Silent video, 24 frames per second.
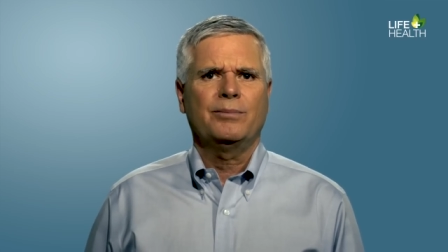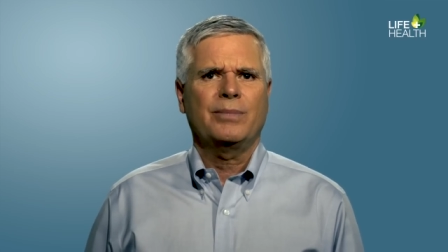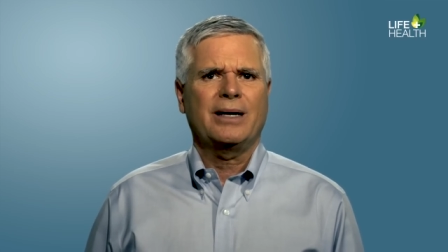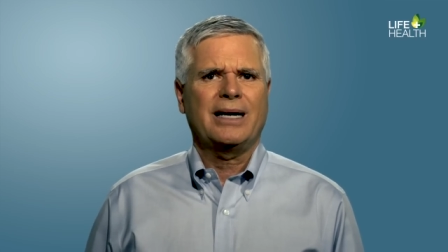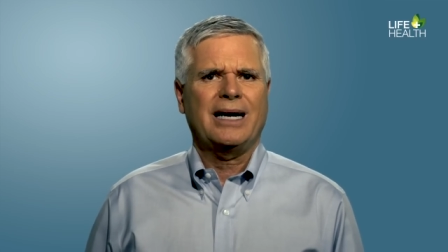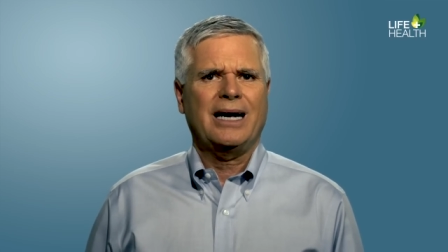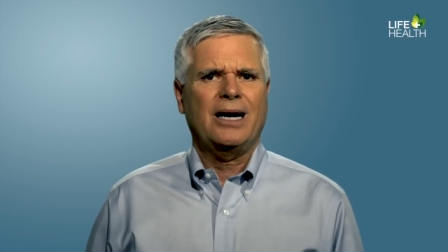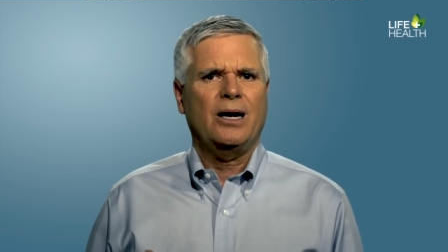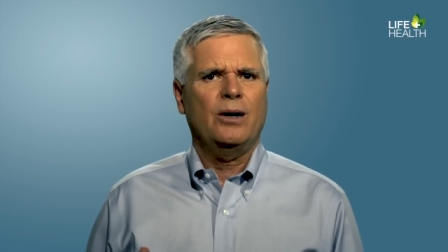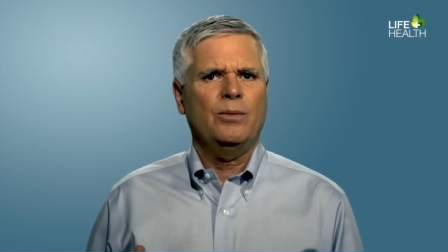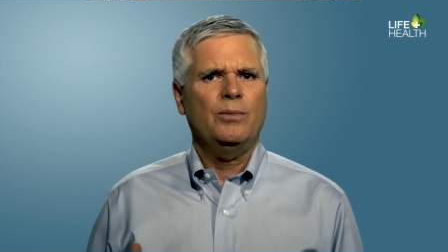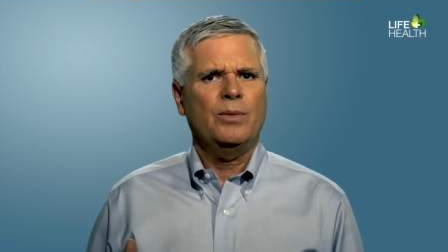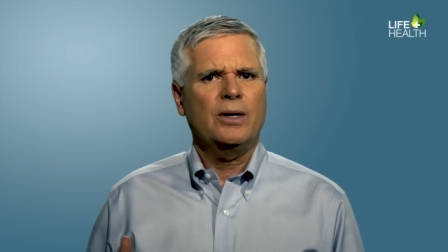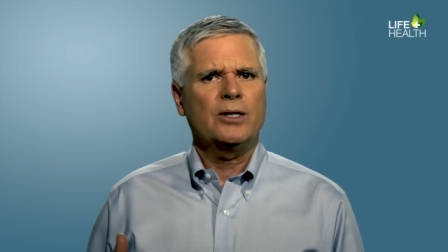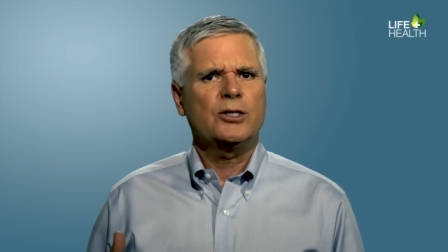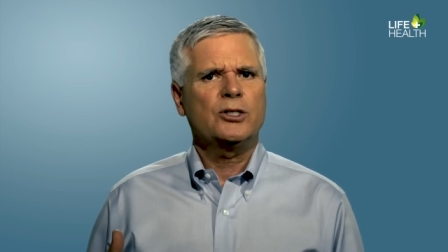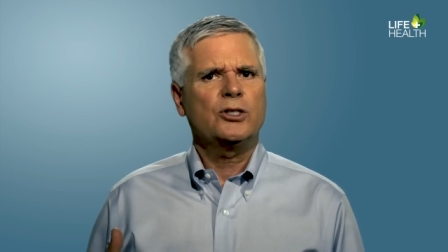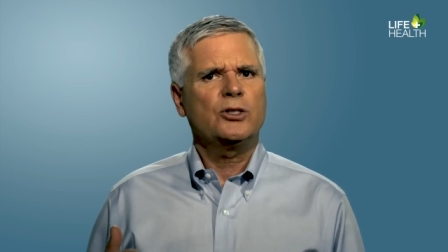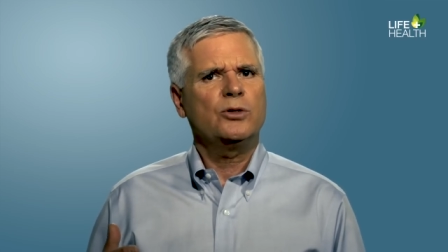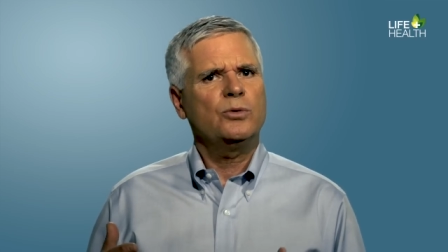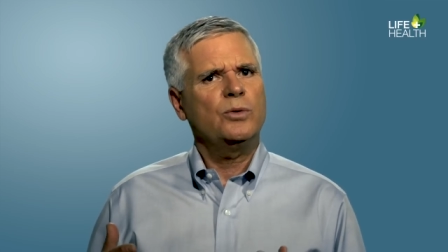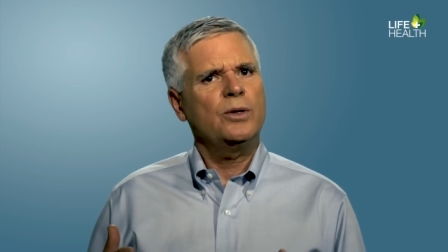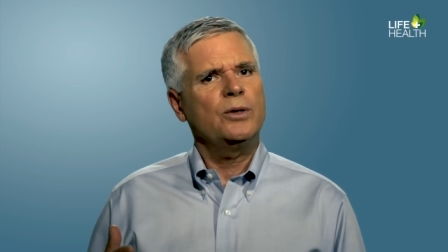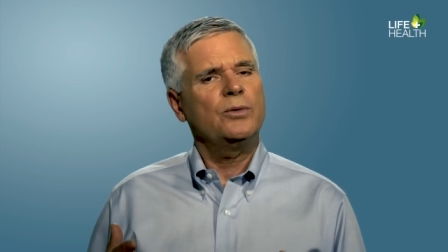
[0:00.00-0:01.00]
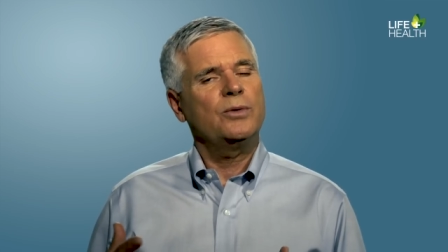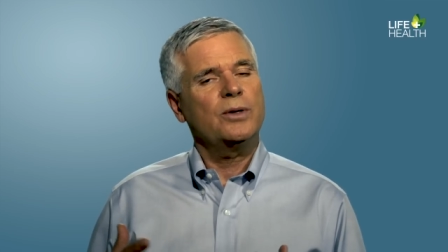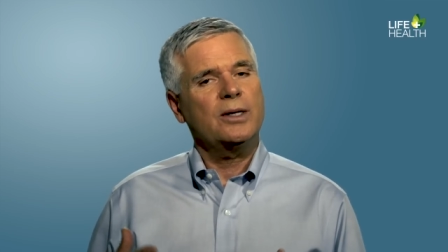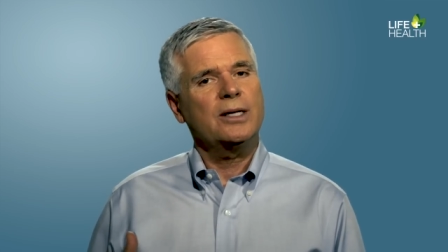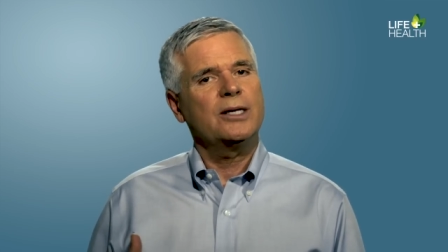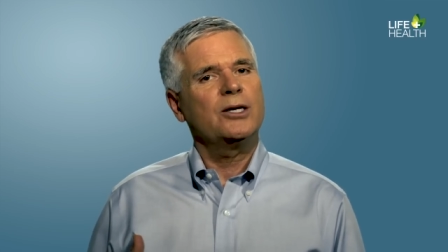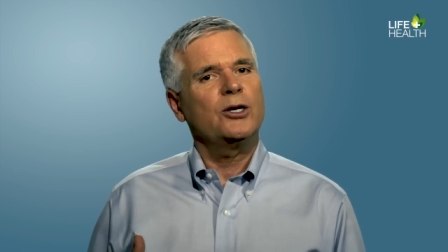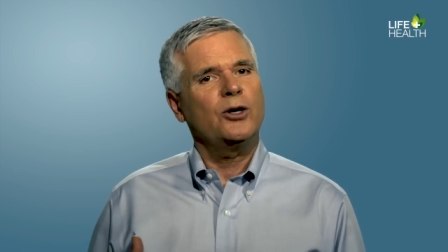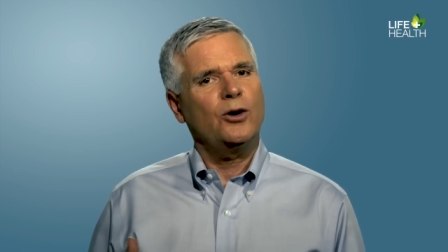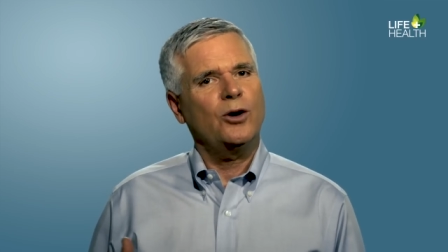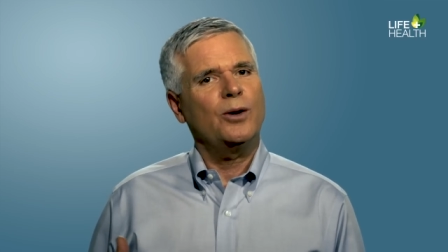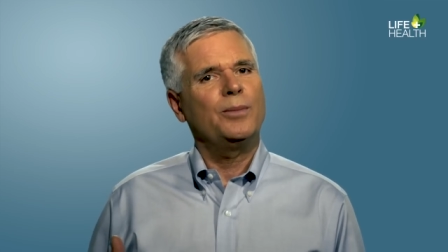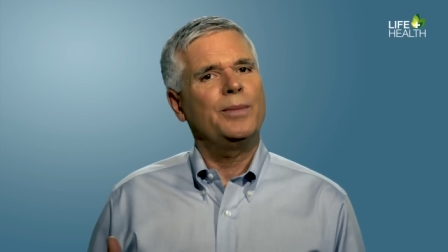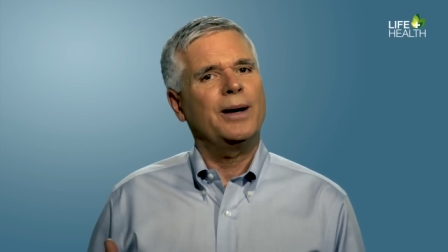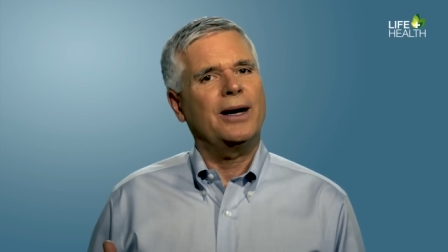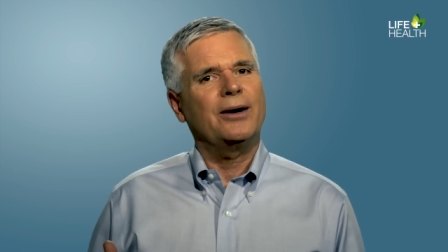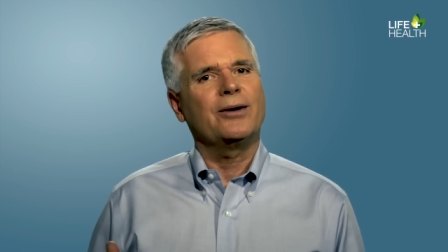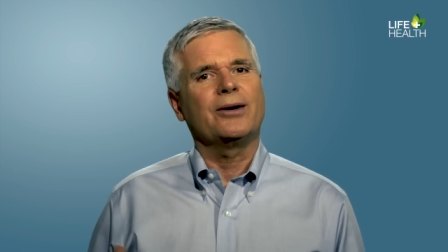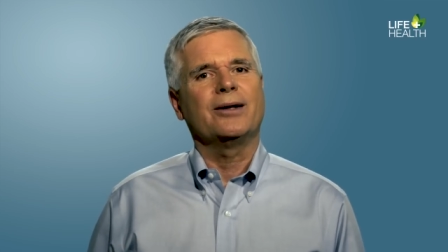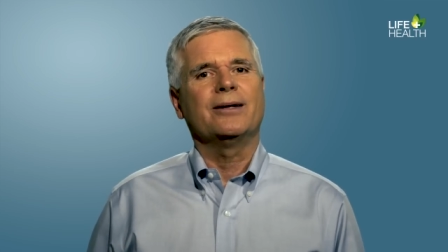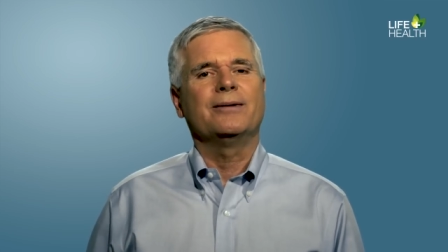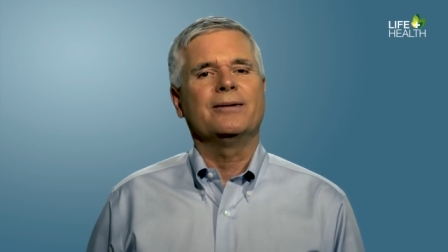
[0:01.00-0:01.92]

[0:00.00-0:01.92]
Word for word: but how much do we really know about